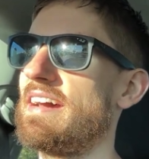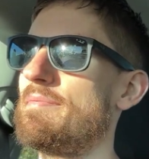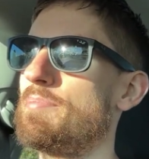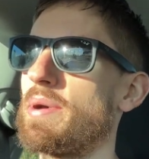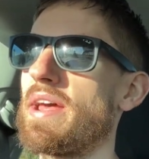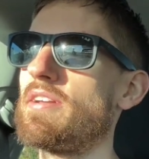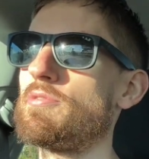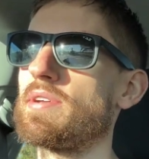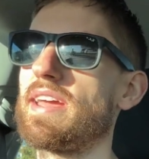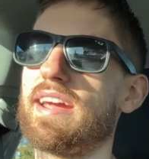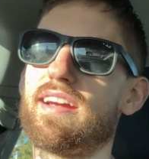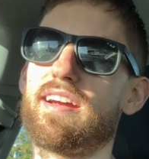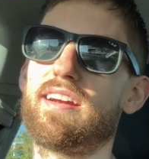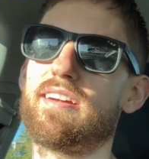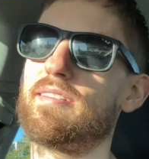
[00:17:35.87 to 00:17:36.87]
But I don't
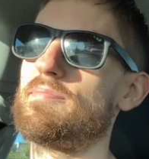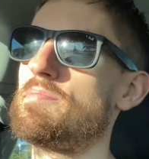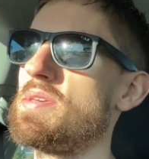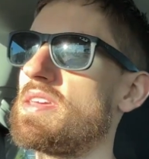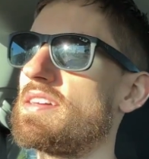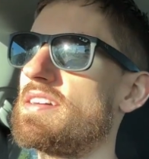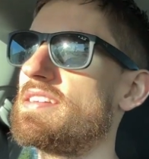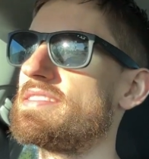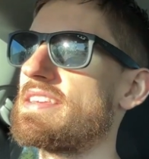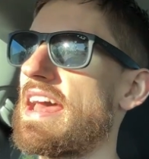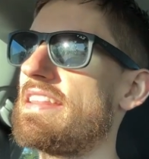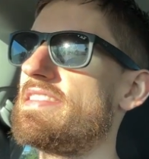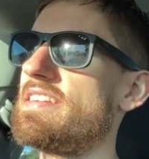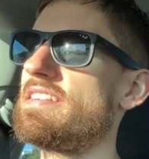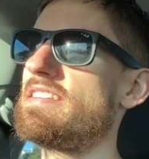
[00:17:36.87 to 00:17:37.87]
care, because
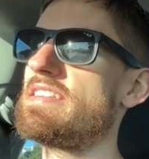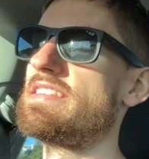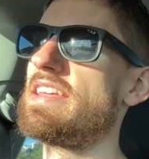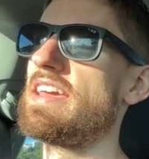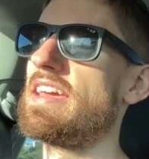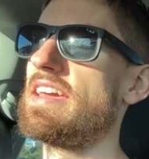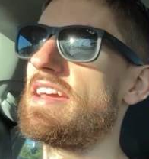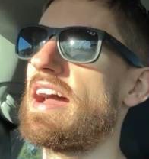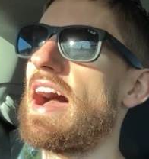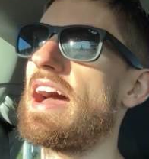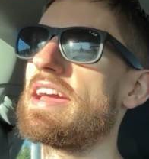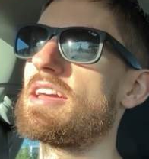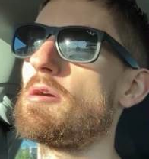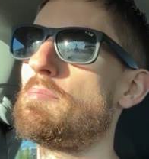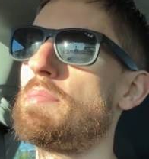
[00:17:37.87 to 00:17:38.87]
at the end of the day,
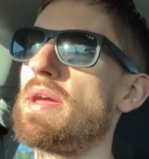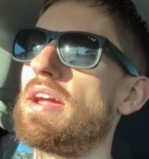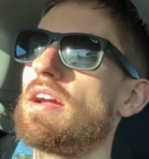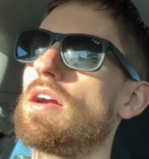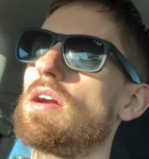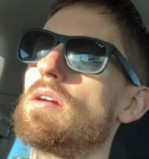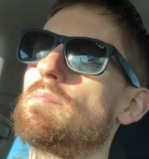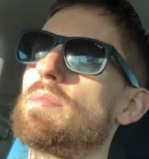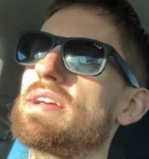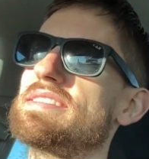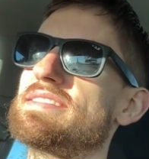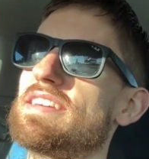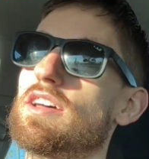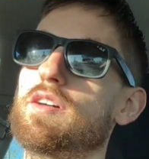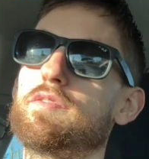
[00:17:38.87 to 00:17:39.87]
I compare
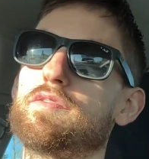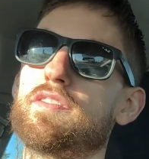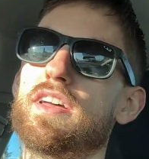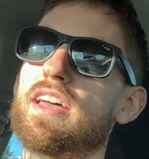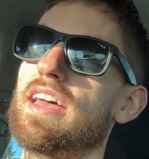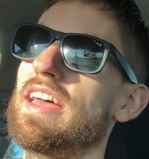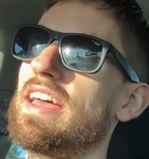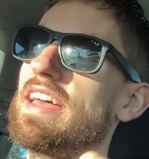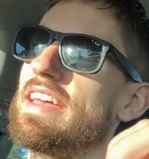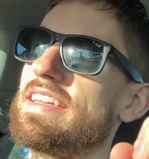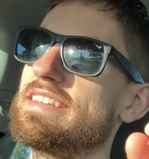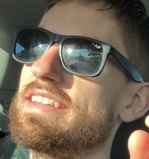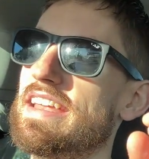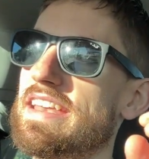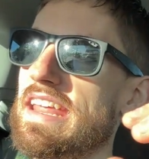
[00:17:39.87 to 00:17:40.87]
myself
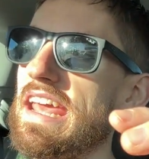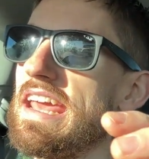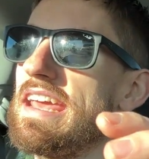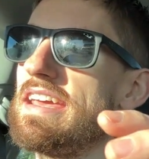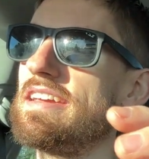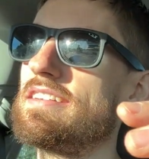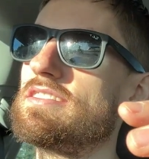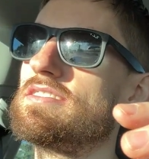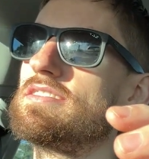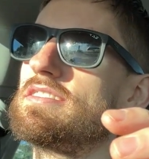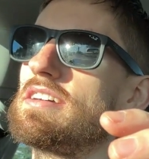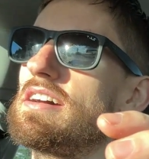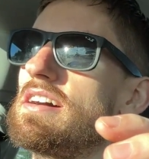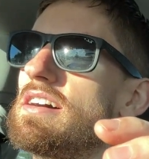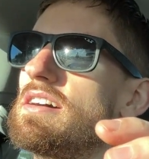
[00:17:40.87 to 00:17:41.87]
today
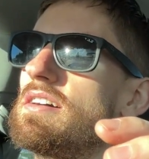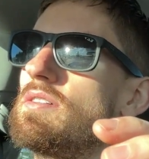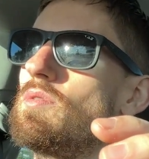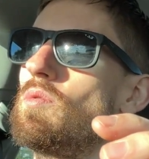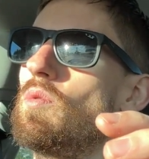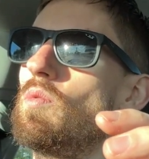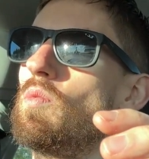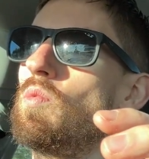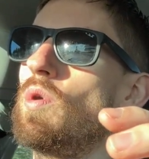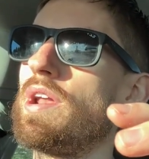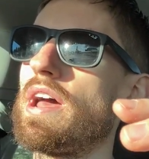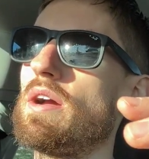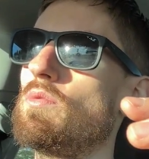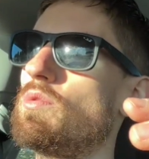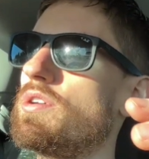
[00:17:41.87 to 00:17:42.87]
to
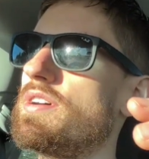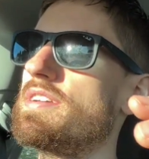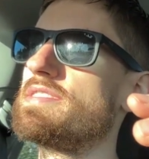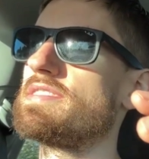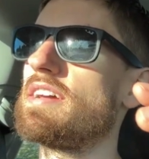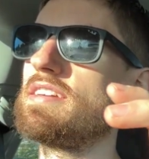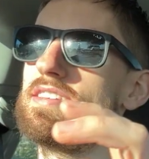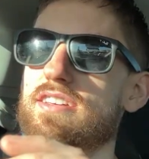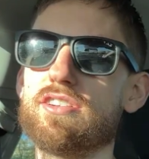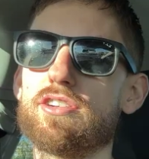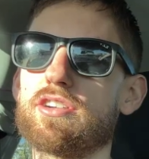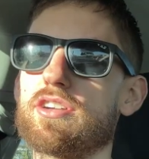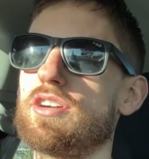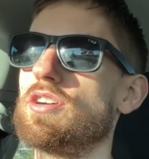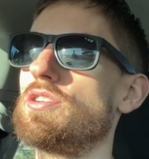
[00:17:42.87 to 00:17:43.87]
what I was a
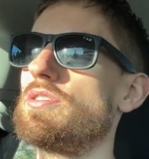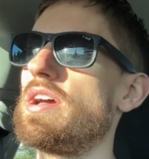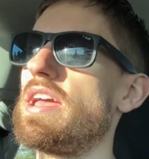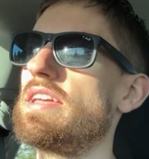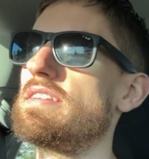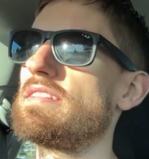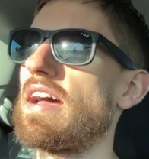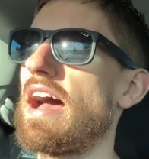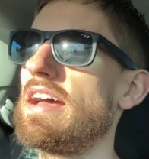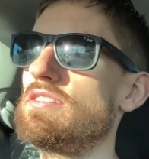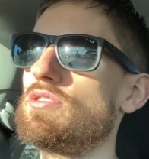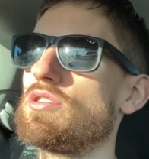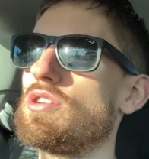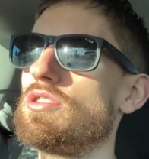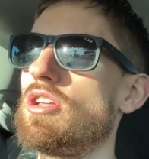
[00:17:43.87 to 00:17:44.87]
year ago, and I
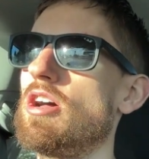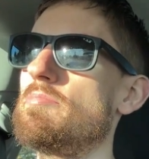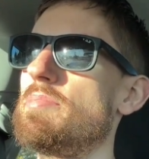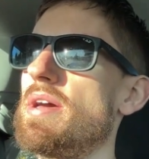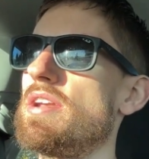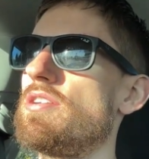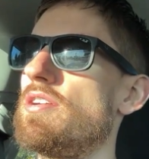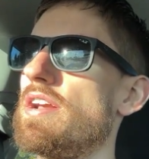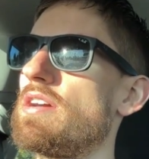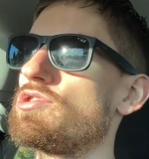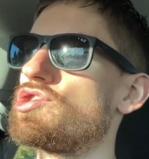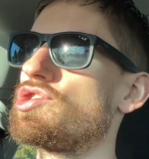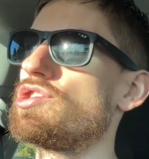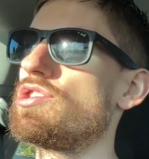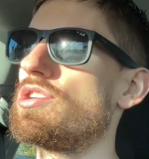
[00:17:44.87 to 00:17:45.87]
look a lot better. Now,
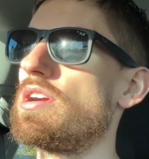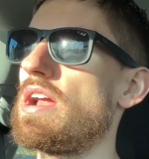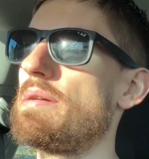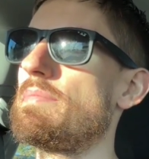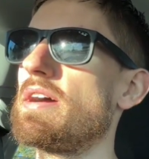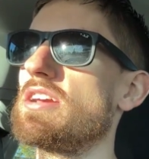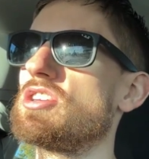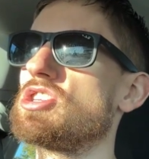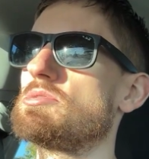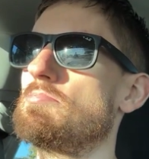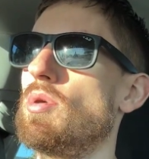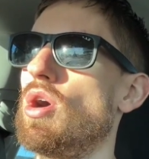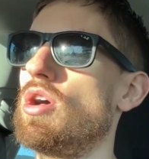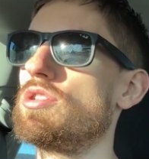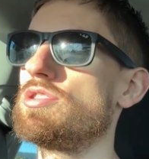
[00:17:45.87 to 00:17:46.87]
sure, am I
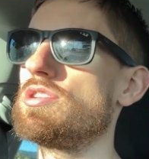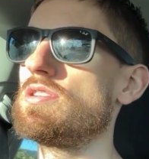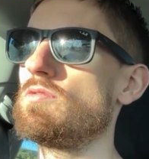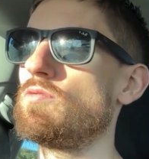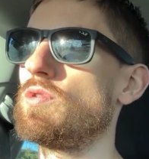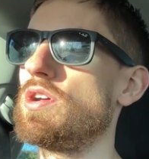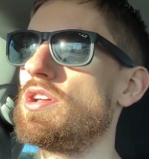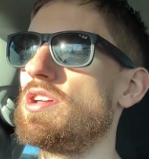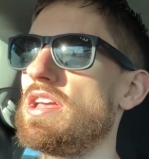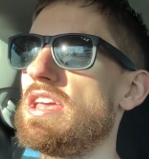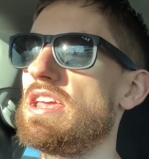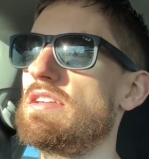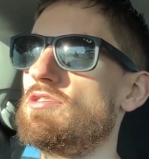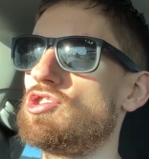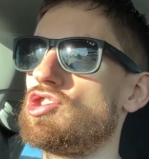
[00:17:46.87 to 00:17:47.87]
smaller? Well,
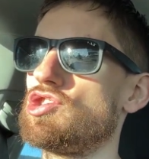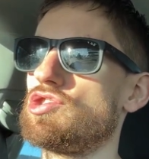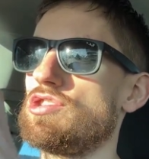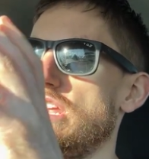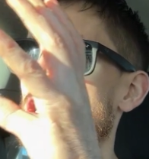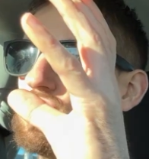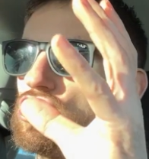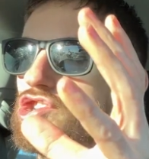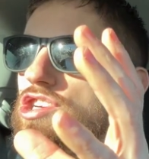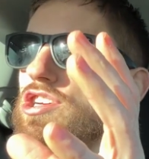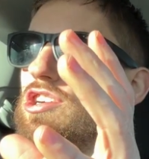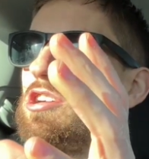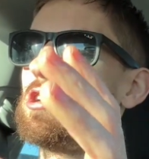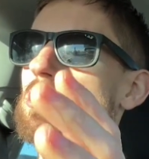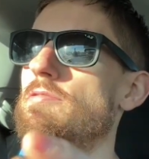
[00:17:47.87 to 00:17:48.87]
in
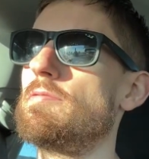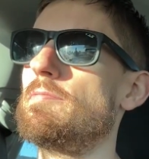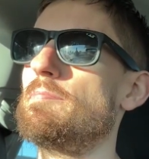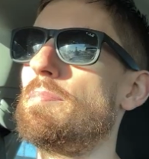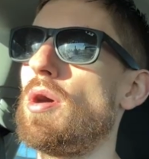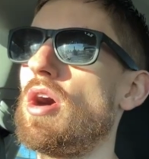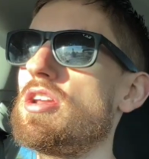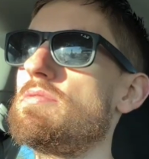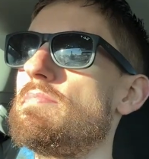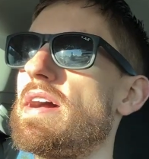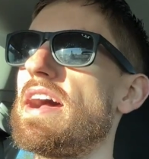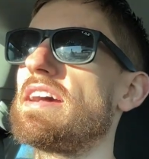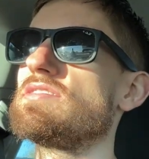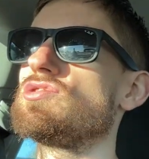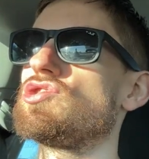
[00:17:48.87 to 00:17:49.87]
sheer body
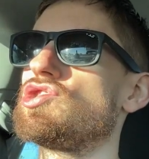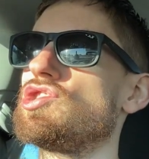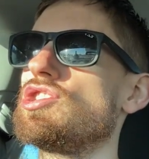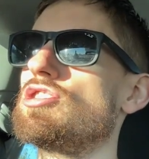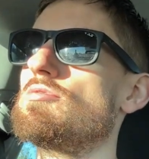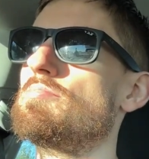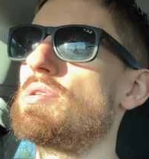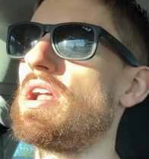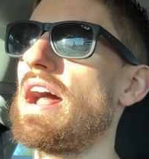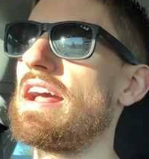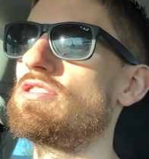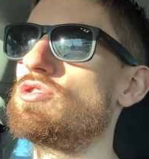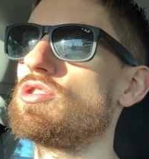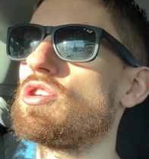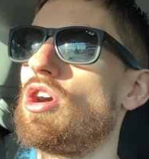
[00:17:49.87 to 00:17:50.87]
mass, sure, but
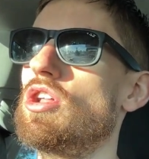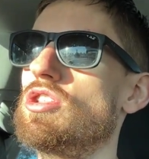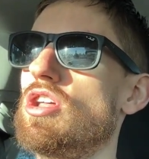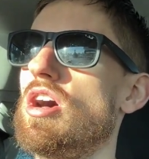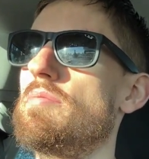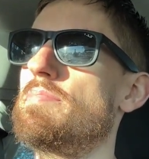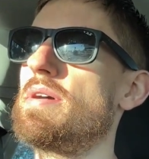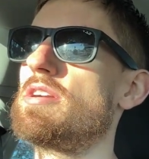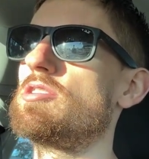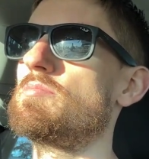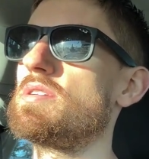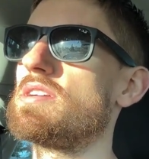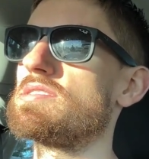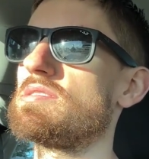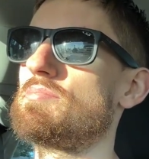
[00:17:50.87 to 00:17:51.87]
I look a lot better
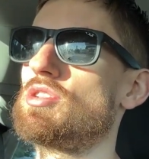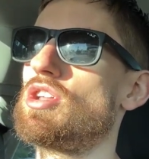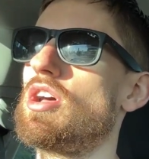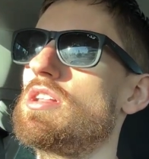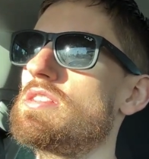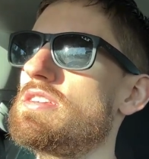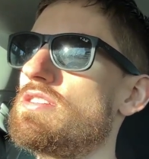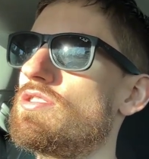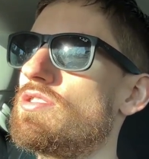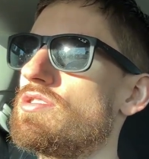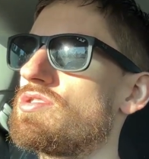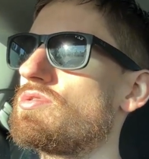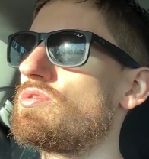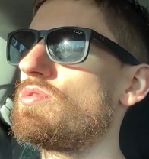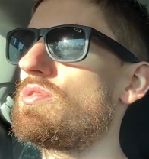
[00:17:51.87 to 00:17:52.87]
because I'm a lot
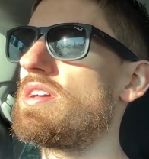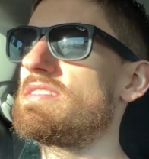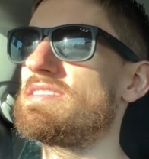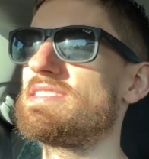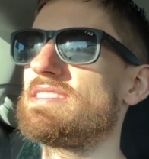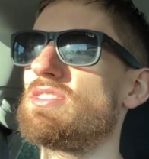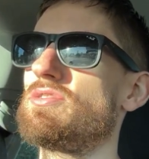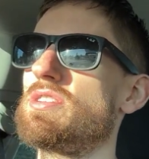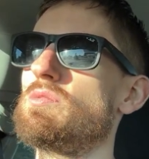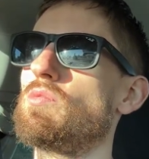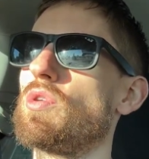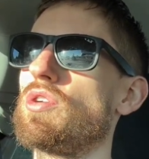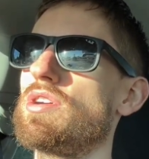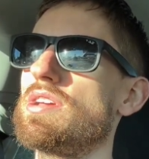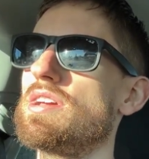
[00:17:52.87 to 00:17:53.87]
leaner. So don't necessarily
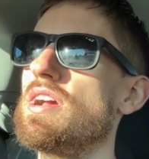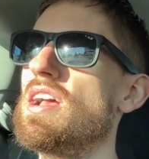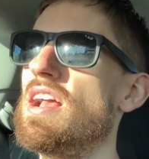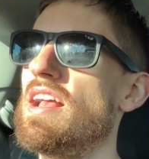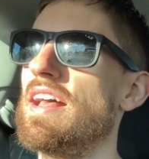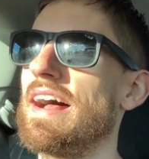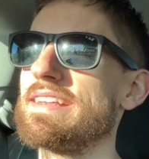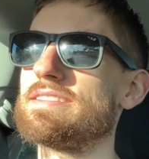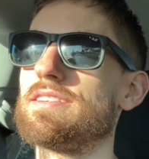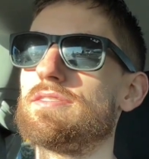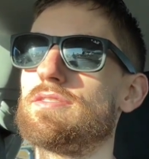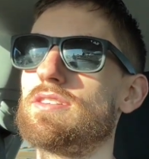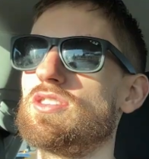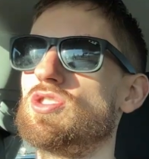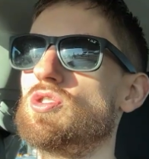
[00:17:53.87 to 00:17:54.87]
worry. That's
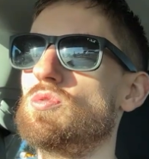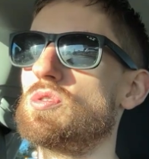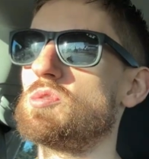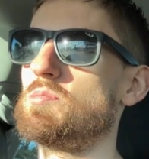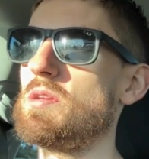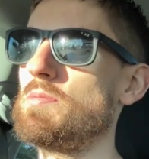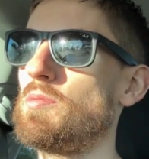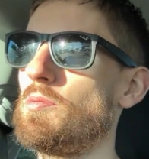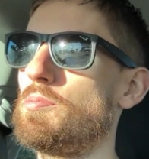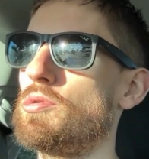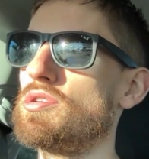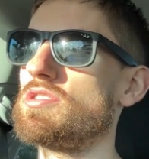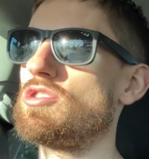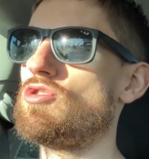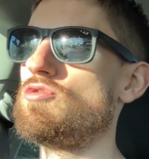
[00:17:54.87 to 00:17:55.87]
another thing too, is people
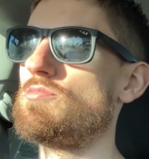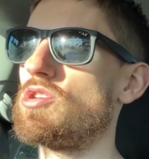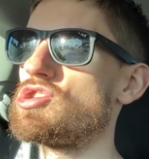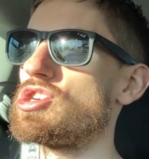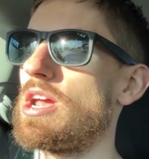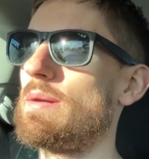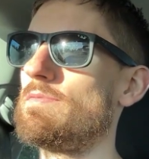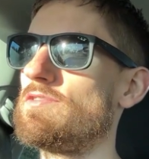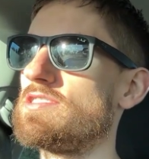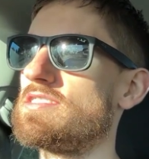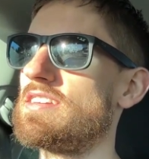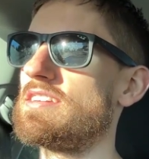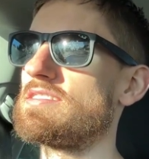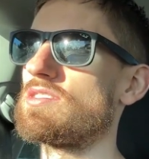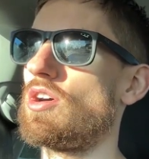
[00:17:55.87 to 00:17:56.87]
put too much
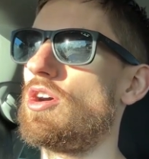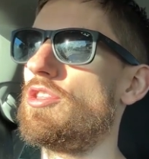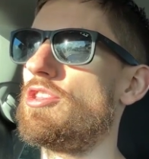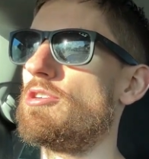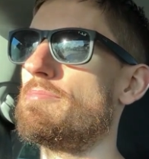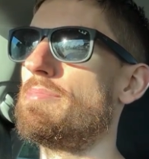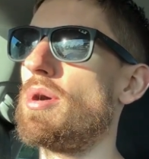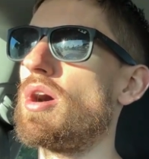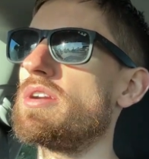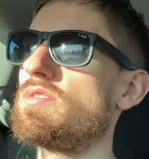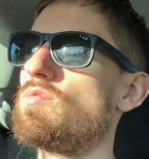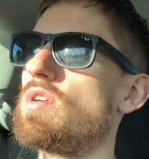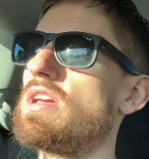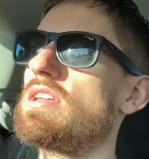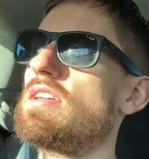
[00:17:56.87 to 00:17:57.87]
emphasis on their
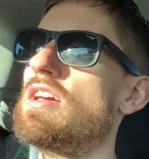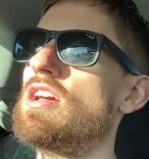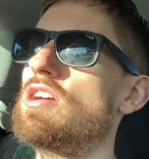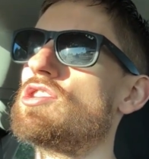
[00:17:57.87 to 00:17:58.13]
body weight.